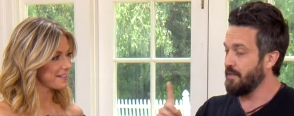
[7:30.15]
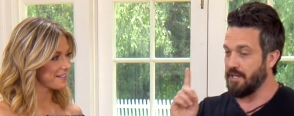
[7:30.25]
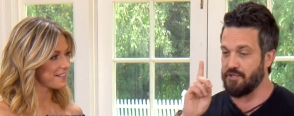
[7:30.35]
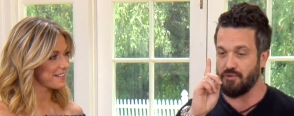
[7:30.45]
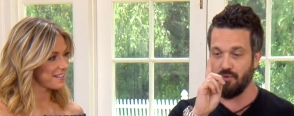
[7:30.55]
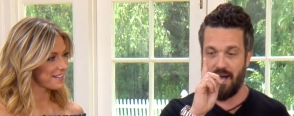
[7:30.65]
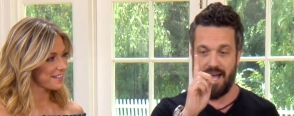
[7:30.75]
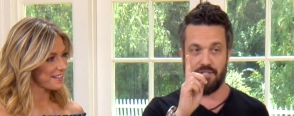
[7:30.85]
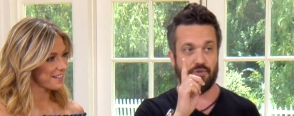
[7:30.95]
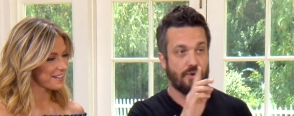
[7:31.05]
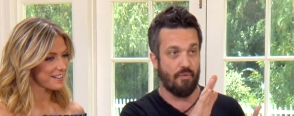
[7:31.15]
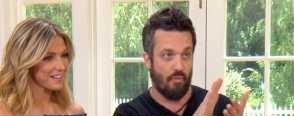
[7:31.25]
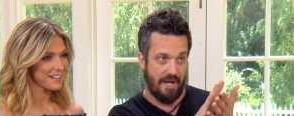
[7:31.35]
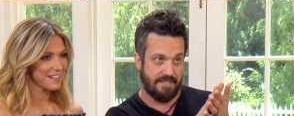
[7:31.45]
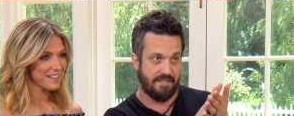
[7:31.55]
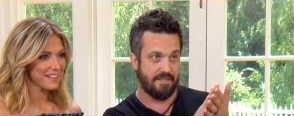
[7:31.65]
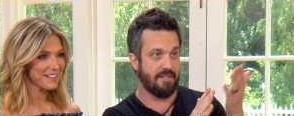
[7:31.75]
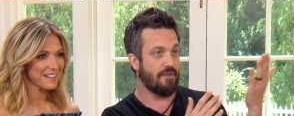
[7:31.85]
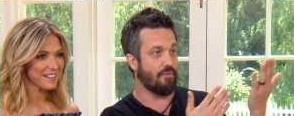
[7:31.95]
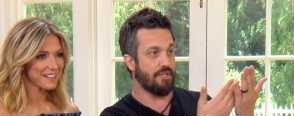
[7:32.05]
Speaker 1: is to answer once
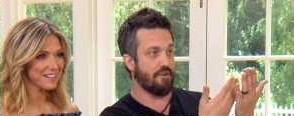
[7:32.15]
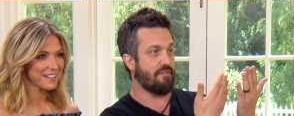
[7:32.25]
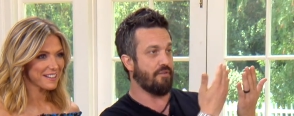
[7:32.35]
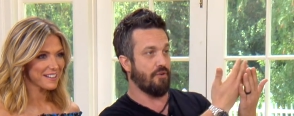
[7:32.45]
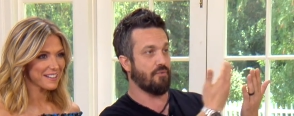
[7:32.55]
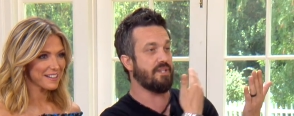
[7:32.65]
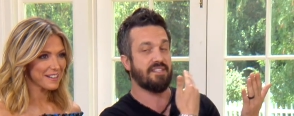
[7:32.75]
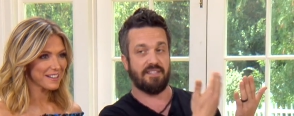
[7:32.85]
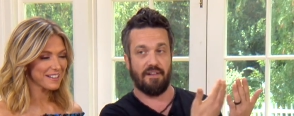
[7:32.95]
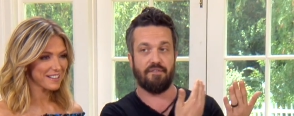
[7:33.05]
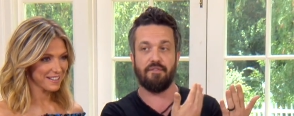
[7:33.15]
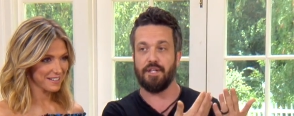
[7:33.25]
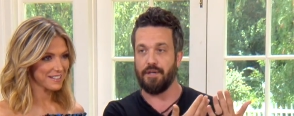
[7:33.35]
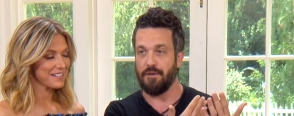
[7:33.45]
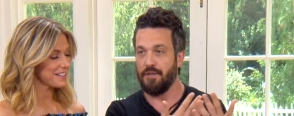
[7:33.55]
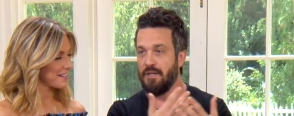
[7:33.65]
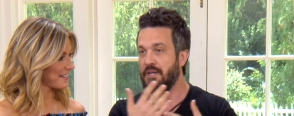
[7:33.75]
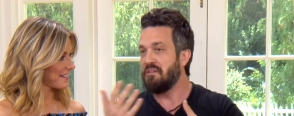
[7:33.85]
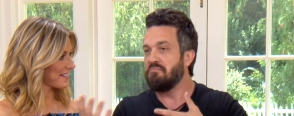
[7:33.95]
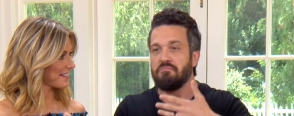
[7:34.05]
with your phone with a selfie video,
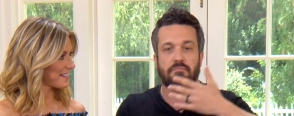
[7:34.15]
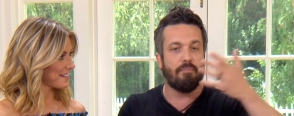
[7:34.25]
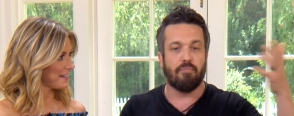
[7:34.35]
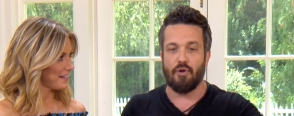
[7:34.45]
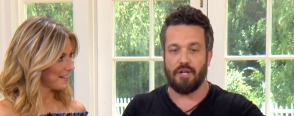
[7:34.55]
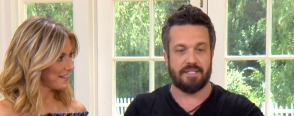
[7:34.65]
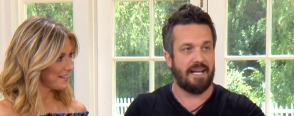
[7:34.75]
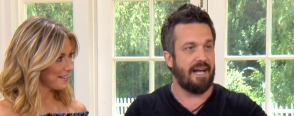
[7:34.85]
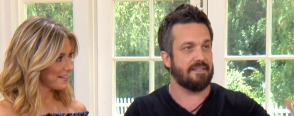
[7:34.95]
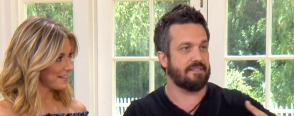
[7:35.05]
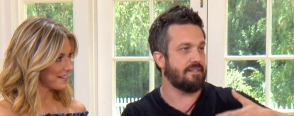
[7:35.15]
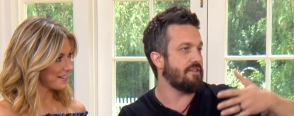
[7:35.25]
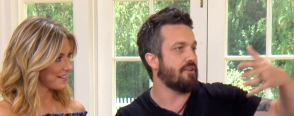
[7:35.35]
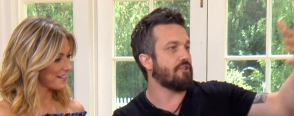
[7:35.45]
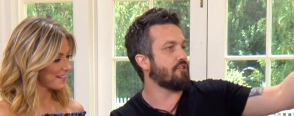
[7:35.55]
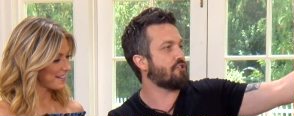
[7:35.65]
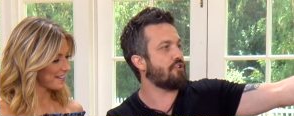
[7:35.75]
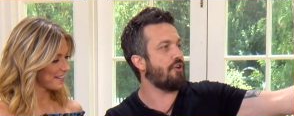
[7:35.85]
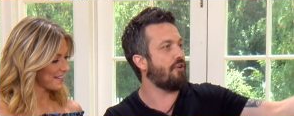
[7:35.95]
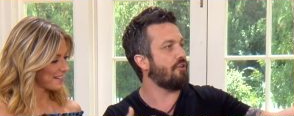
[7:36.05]
broadcast, you know, your
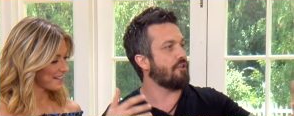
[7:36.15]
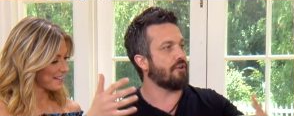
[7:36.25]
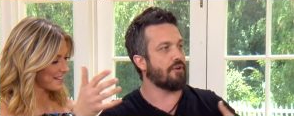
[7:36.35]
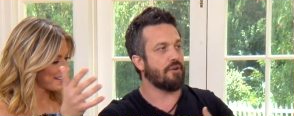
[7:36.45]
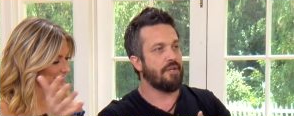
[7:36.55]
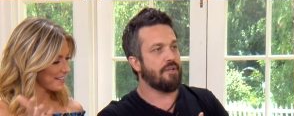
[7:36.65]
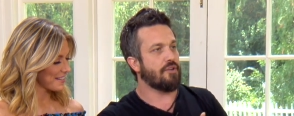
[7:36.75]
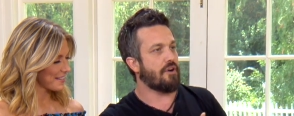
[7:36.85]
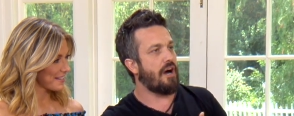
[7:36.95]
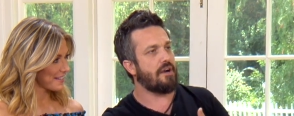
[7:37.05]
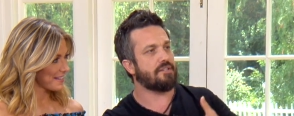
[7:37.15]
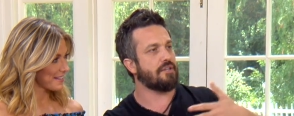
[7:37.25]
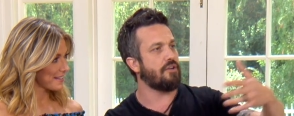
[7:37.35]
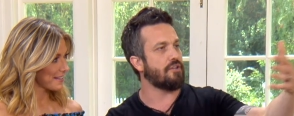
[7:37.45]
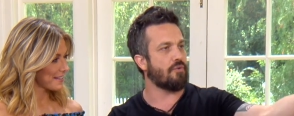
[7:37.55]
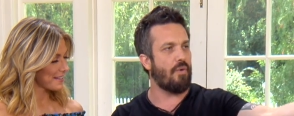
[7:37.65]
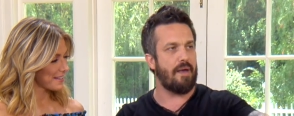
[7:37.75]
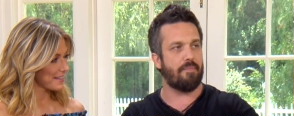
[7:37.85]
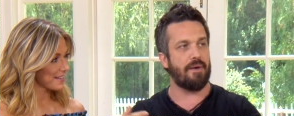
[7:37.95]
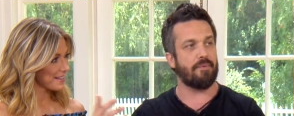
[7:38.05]
show, your your article, your
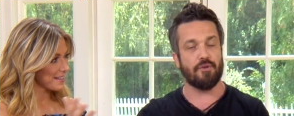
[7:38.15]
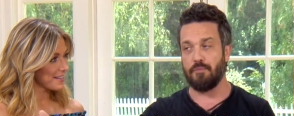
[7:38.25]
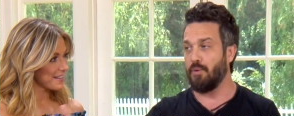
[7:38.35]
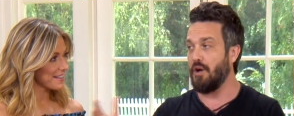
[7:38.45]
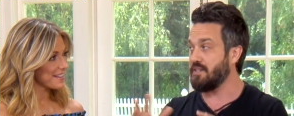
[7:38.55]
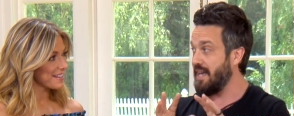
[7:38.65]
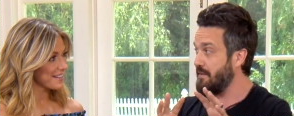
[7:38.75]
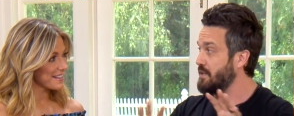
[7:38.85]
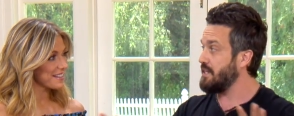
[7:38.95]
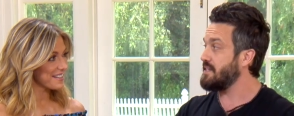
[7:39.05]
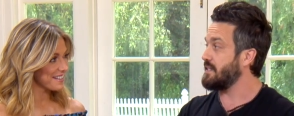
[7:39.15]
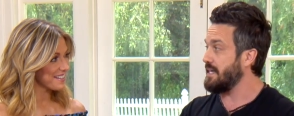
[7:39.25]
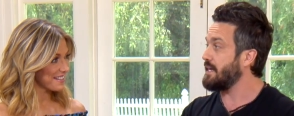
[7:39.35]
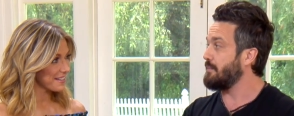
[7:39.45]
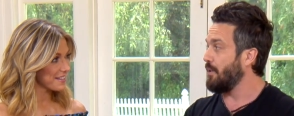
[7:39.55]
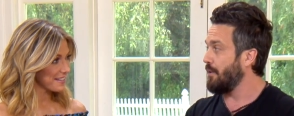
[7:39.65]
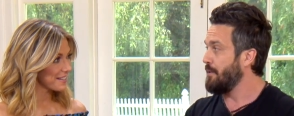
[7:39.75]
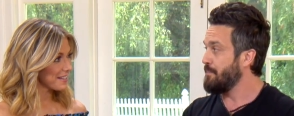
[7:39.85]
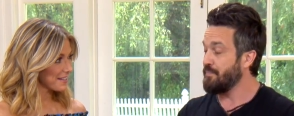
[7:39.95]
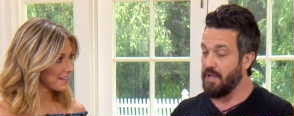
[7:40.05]
white paper, your blogs, everything is linkable,
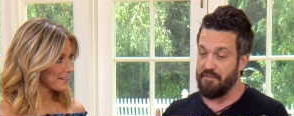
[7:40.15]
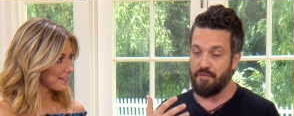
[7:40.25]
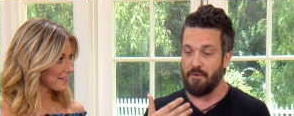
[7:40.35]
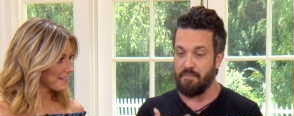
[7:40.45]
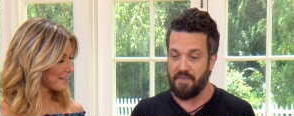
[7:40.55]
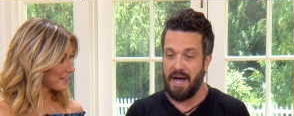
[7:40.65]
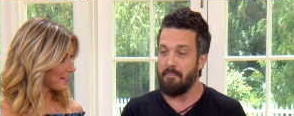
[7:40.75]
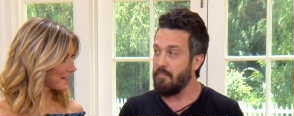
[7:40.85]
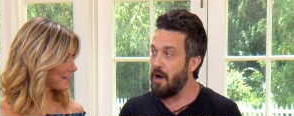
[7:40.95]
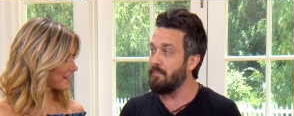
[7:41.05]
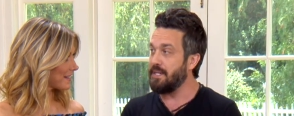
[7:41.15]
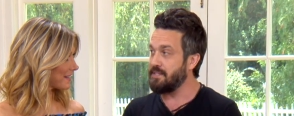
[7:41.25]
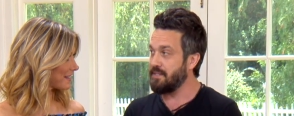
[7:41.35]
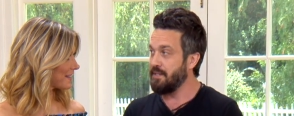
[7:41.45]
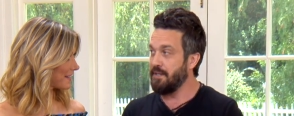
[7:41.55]
and from that moment